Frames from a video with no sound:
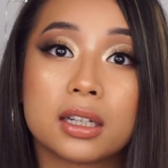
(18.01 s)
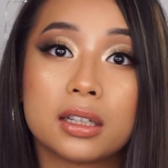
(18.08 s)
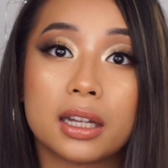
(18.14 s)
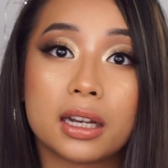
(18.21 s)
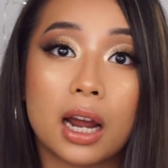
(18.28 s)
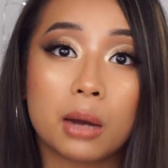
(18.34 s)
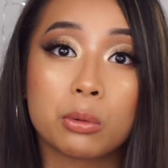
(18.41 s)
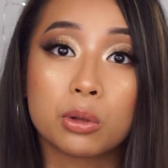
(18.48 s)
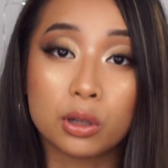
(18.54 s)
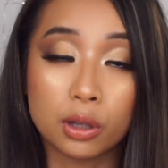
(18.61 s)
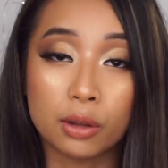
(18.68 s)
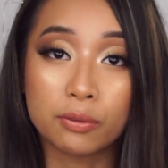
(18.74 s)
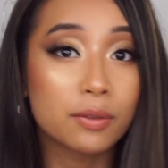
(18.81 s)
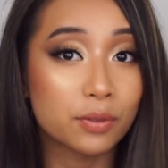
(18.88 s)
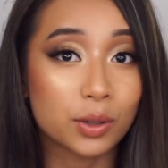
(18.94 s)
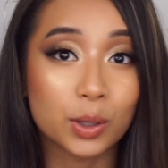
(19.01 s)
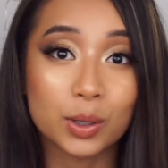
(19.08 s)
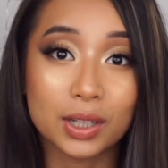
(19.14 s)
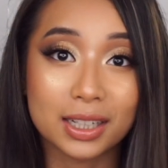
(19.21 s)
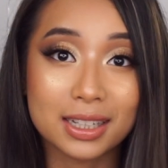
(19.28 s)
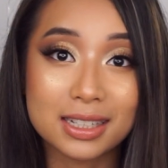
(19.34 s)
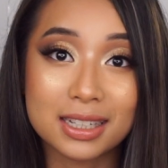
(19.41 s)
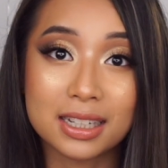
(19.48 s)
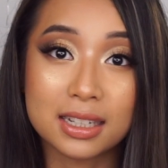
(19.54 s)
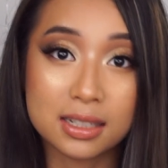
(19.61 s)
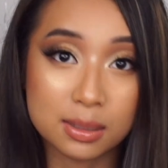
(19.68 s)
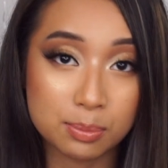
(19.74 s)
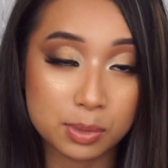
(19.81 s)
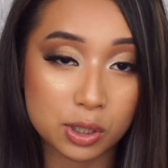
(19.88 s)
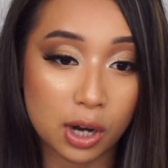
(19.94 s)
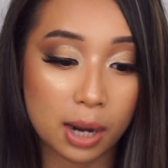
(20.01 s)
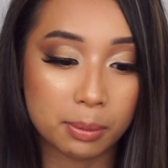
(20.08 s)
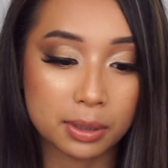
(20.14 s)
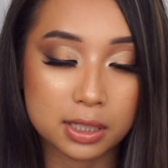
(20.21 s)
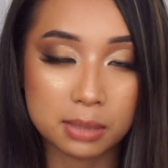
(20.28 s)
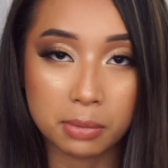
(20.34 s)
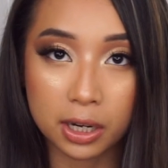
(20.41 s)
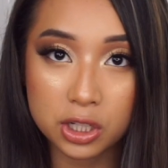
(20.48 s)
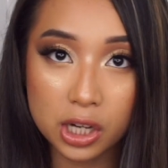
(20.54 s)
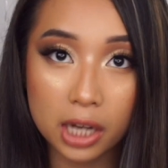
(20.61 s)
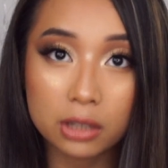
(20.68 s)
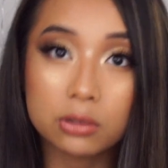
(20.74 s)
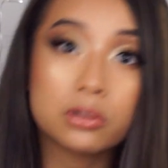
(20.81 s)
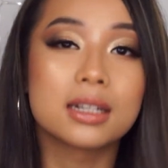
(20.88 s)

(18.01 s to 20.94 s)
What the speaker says: then I would love for you to consider subscribing to my channel.